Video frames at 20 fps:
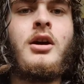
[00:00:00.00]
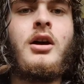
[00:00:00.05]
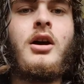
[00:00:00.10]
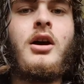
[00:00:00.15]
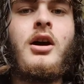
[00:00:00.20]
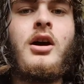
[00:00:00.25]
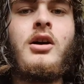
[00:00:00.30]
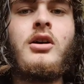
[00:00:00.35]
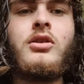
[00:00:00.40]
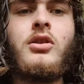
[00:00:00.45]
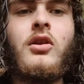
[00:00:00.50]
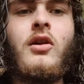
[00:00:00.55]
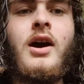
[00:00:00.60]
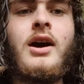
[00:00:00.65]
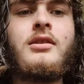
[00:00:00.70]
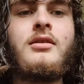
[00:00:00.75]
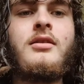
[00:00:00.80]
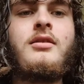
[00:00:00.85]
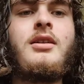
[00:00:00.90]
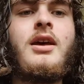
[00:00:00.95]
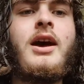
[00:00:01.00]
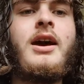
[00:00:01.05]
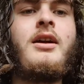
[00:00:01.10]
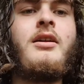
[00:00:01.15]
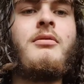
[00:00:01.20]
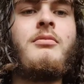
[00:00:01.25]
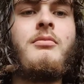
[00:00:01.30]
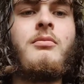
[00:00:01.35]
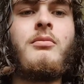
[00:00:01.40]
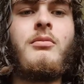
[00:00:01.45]
I would like to
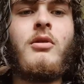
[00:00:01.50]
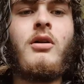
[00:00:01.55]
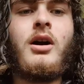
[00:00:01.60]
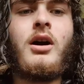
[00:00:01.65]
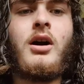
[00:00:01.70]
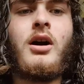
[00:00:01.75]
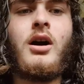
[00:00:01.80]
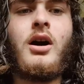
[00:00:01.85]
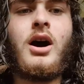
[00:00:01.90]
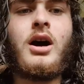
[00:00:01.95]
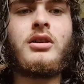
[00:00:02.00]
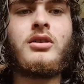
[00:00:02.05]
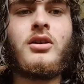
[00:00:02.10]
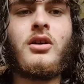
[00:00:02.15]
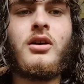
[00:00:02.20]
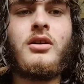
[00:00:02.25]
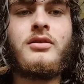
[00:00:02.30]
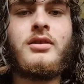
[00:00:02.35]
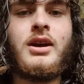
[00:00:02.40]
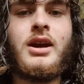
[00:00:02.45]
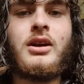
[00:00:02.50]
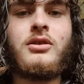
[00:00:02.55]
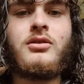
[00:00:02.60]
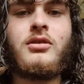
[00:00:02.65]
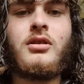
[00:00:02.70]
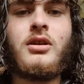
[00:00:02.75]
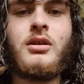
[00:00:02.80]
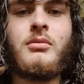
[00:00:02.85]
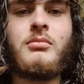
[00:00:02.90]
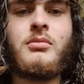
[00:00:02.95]
say my heart goes out
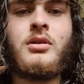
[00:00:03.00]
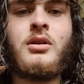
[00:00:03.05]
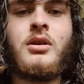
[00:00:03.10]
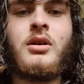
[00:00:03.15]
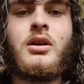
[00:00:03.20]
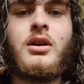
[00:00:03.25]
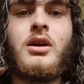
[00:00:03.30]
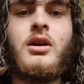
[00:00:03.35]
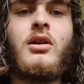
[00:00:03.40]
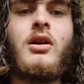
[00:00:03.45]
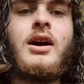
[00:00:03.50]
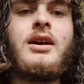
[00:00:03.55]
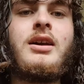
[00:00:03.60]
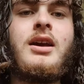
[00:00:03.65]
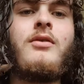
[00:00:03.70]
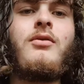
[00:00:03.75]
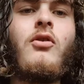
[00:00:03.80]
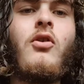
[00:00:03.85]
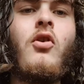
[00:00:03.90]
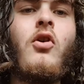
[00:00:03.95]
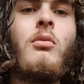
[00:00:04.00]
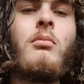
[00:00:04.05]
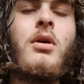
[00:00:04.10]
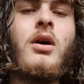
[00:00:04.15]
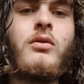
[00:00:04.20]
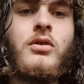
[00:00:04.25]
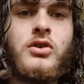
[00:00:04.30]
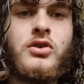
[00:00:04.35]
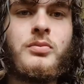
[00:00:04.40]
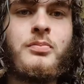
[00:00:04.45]
to them and I give all
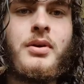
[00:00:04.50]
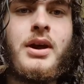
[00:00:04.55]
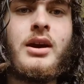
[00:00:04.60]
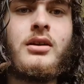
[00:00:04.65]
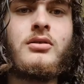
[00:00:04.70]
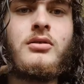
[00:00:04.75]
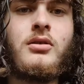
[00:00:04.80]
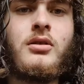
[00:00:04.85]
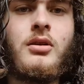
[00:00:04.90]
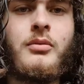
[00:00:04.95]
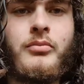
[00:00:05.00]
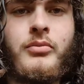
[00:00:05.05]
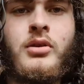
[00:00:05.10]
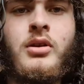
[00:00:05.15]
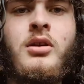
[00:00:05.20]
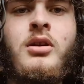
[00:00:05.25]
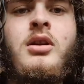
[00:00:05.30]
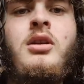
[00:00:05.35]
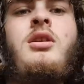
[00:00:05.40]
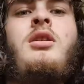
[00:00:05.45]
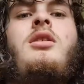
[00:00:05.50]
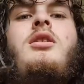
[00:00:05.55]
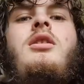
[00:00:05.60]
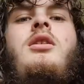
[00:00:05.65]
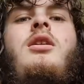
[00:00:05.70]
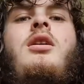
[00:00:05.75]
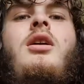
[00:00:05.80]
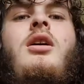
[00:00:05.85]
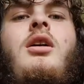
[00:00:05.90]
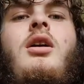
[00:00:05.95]
my respect to them.
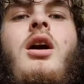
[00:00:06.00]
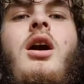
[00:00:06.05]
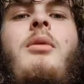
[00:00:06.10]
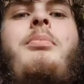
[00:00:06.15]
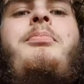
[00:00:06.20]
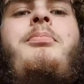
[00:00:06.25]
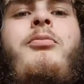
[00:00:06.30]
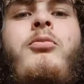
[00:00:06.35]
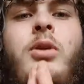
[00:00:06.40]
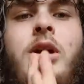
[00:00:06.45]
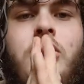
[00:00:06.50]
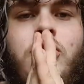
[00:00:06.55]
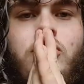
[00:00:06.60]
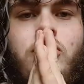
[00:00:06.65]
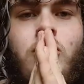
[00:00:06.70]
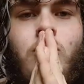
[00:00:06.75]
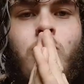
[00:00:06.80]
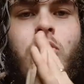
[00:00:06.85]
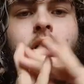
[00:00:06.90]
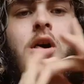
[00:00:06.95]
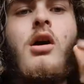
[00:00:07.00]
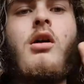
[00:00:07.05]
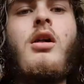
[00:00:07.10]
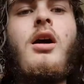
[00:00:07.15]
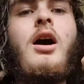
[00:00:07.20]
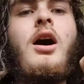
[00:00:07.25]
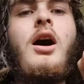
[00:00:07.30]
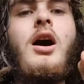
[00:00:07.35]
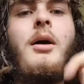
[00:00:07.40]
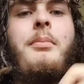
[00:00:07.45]
And I wish you
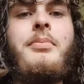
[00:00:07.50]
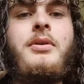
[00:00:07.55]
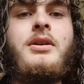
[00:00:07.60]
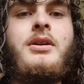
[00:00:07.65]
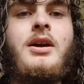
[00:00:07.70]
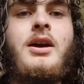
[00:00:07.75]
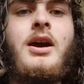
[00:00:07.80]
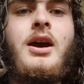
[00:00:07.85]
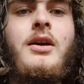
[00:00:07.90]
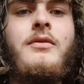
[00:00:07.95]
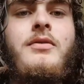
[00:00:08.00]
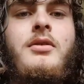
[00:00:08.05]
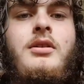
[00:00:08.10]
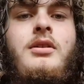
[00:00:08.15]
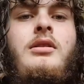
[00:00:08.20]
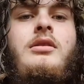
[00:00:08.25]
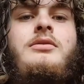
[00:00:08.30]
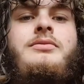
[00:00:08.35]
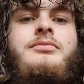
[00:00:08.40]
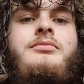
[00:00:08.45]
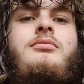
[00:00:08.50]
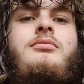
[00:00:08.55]
well up in heaven.